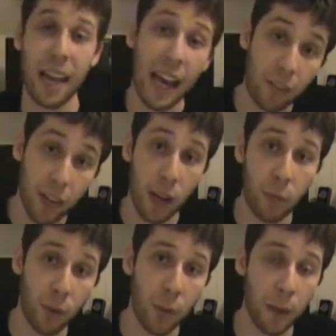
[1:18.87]
have come
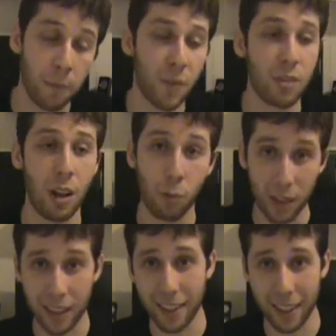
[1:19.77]
from him. So I would
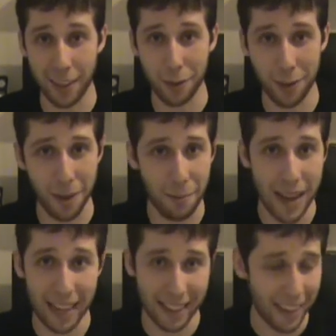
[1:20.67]
like to thank you for that, Matt.